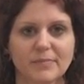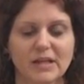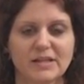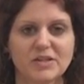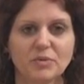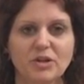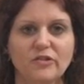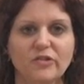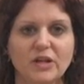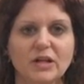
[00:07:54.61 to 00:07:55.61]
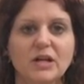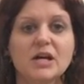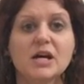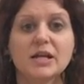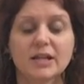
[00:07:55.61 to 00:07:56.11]
So when you feel
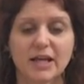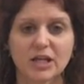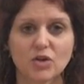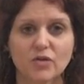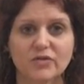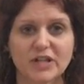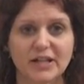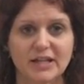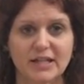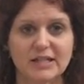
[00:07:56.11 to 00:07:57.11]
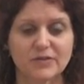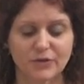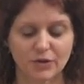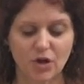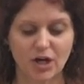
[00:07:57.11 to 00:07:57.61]
like you've done this
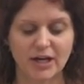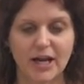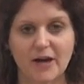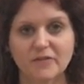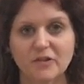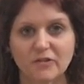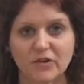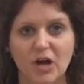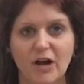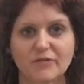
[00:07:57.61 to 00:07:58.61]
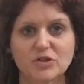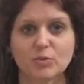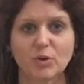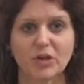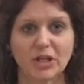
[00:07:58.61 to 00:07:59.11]
for long enough, you feel
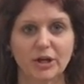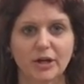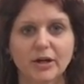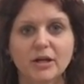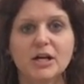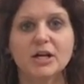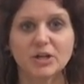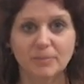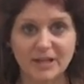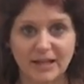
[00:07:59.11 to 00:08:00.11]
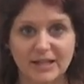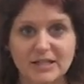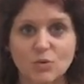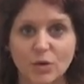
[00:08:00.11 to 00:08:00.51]
comfortable here, you can begin to